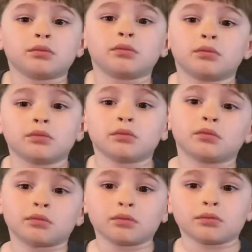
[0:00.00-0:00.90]

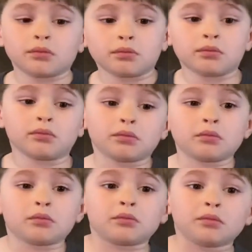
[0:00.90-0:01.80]

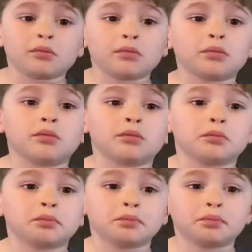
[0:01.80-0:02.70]

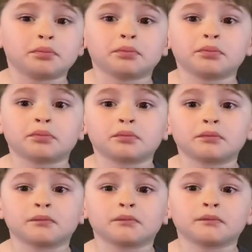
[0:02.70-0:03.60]

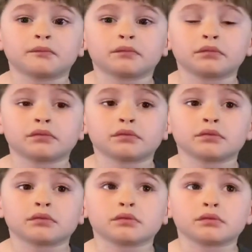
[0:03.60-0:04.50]

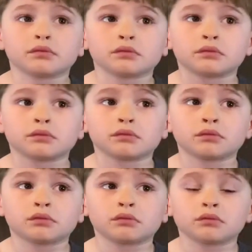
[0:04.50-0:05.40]

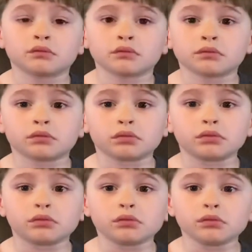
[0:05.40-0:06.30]

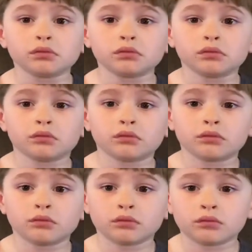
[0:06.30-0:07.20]

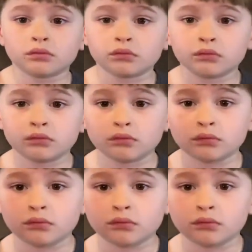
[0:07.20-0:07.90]
The person shown says nothing.